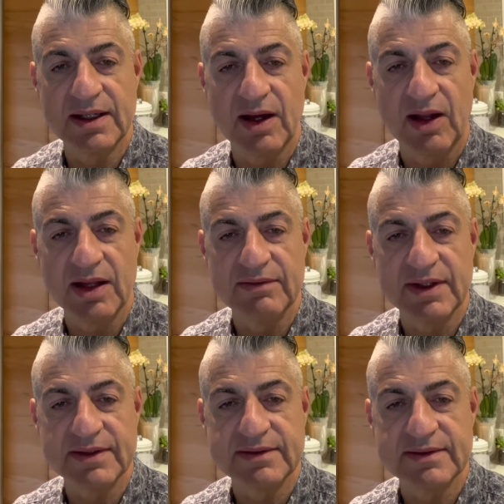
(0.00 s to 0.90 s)
All of
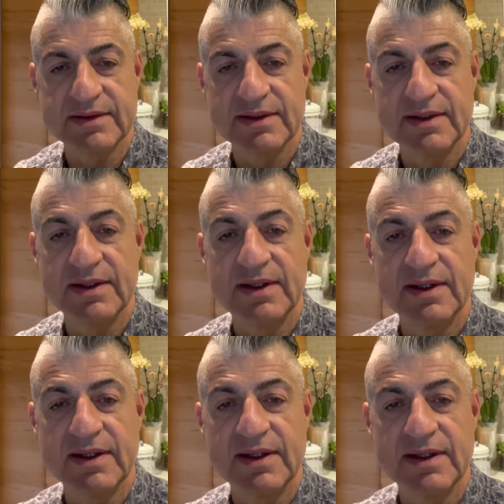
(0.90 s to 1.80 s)
us
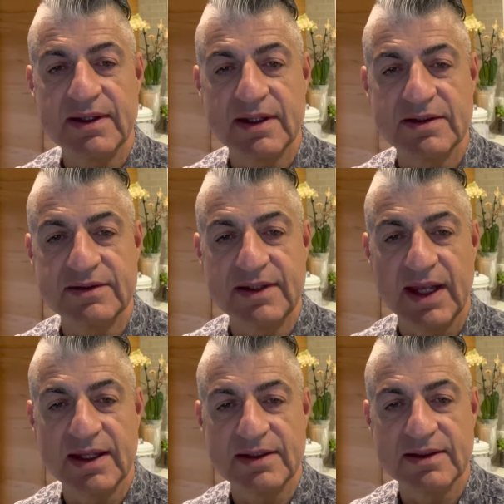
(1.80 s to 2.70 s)
can
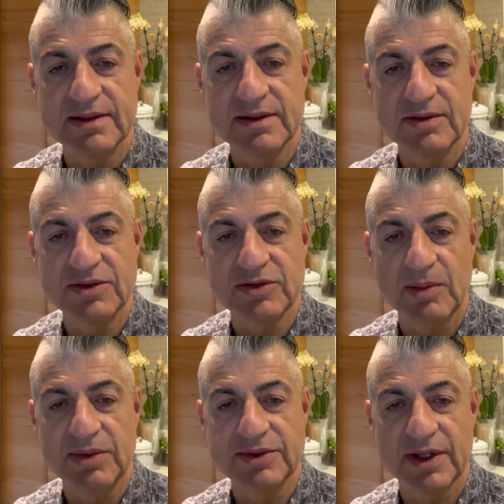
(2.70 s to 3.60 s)
stand with
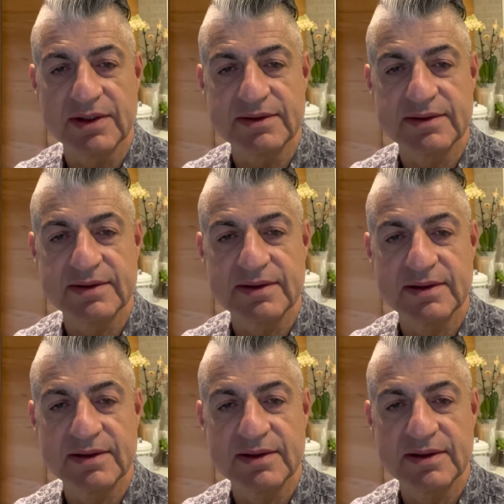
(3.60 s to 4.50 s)
troubled hearts
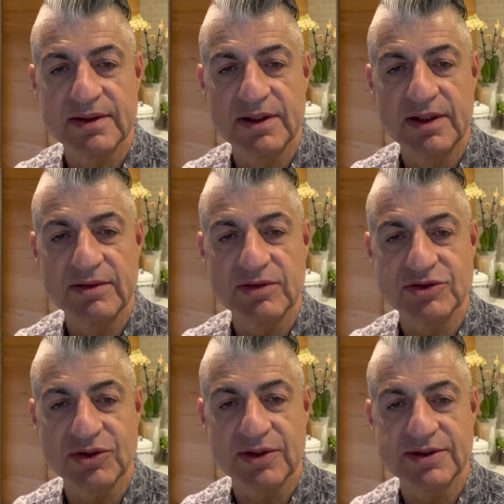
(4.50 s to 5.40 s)
for
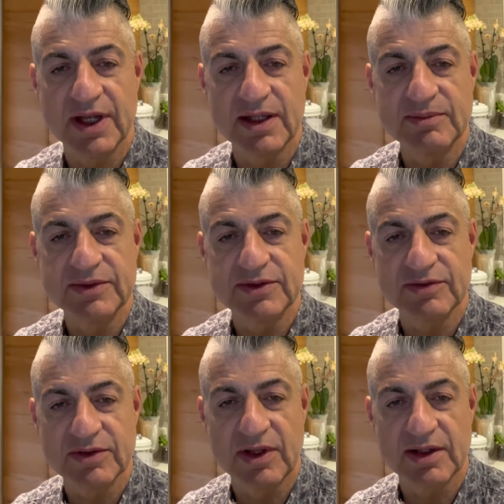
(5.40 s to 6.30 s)
short times, for
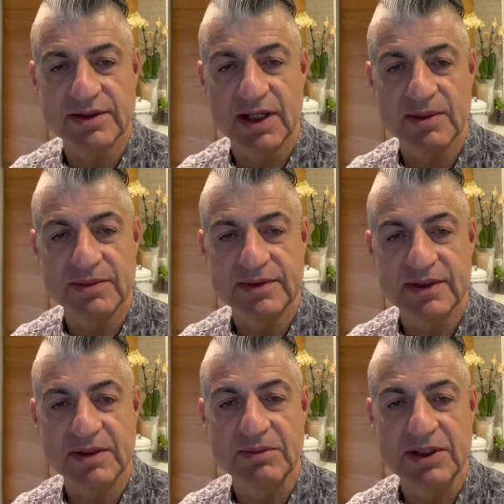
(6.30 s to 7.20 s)
long times, and
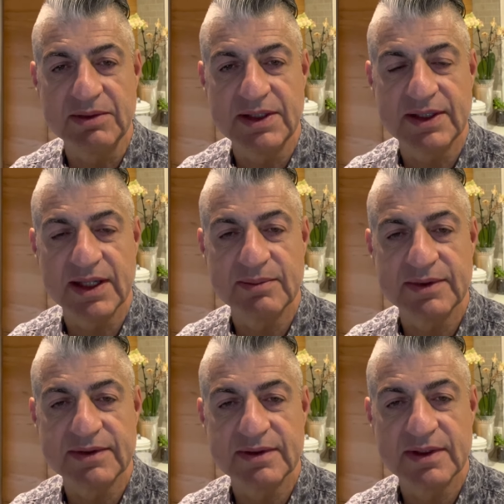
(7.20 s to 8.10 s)
in between times.
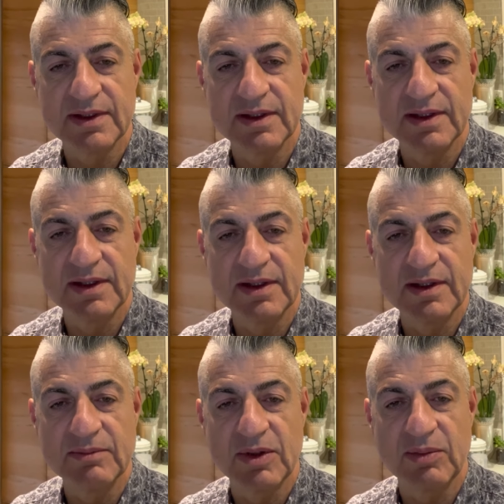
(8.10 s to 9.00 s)

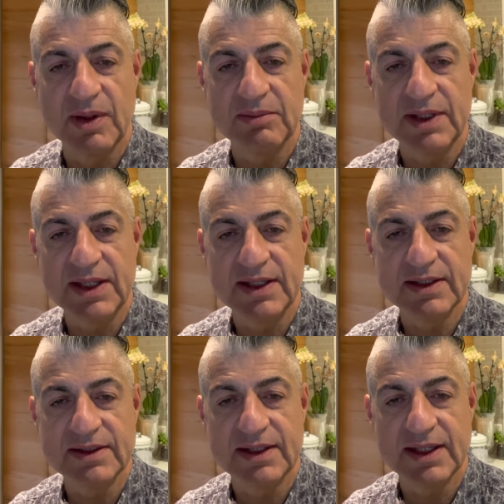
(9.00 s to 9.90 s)
But when we
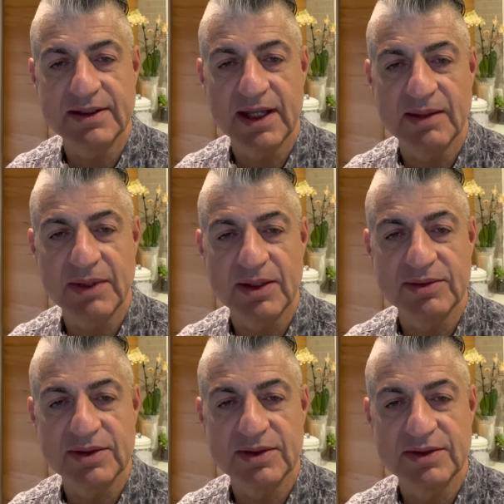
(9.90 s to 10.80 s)
take time
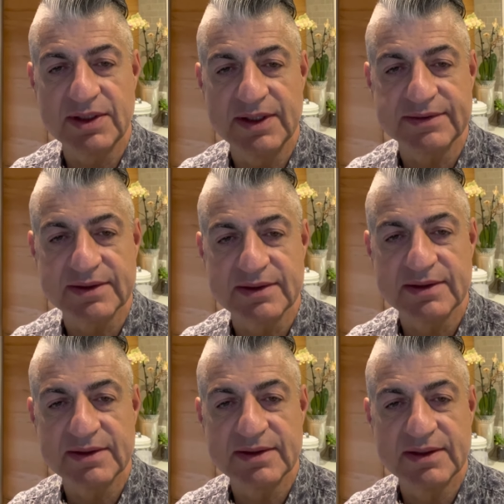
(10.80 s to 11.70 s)
out to listen
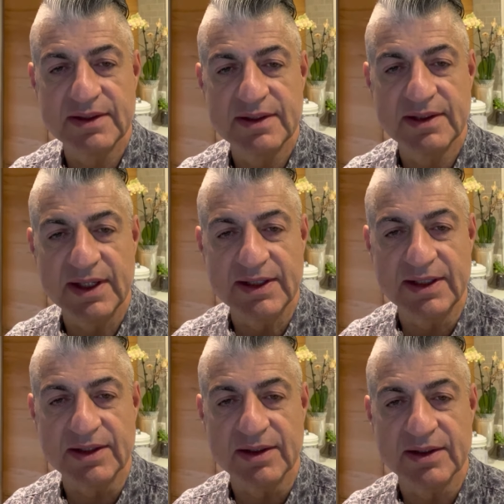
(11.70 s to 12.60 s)
and
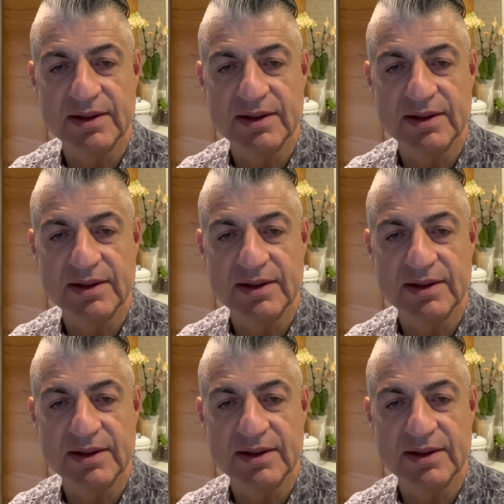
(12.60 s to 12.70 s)
hear,